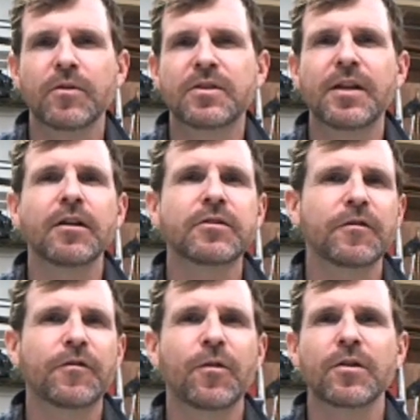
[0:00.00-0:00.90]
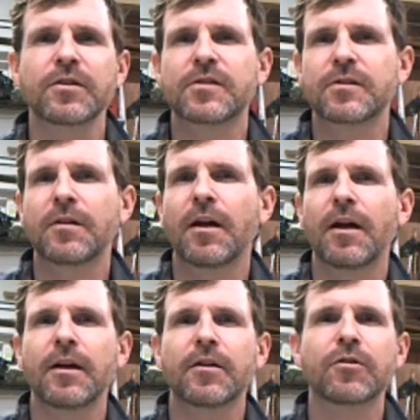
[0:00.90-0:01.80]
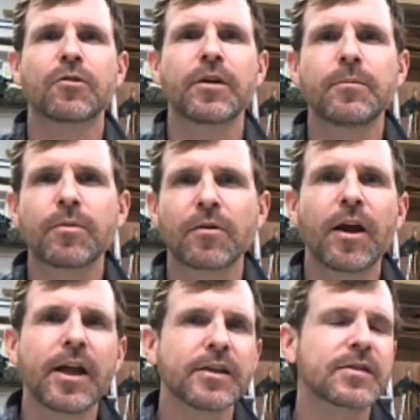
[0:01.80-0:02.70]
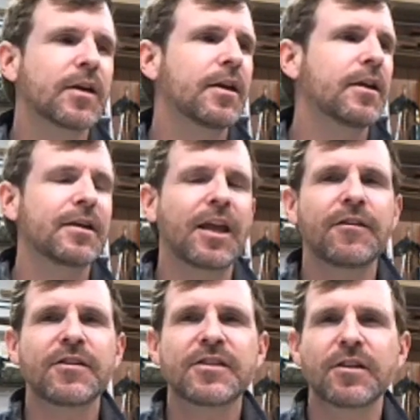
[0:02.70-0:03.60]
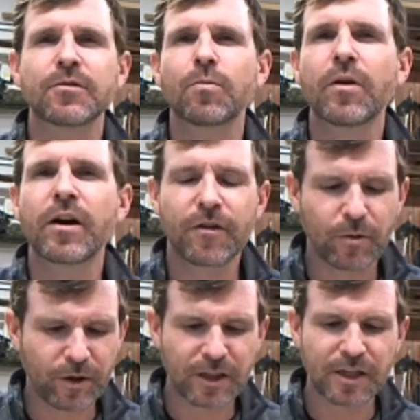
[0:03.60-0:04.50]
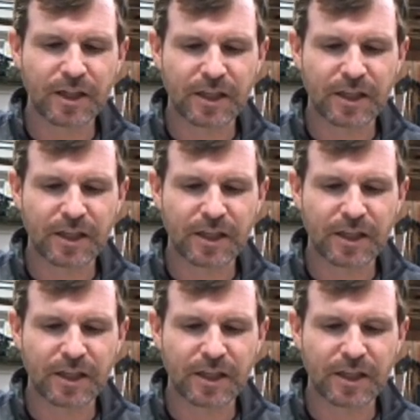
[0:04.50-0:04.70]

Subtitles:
Delta Force, Green Berets, Navy SEALs, whatever you want.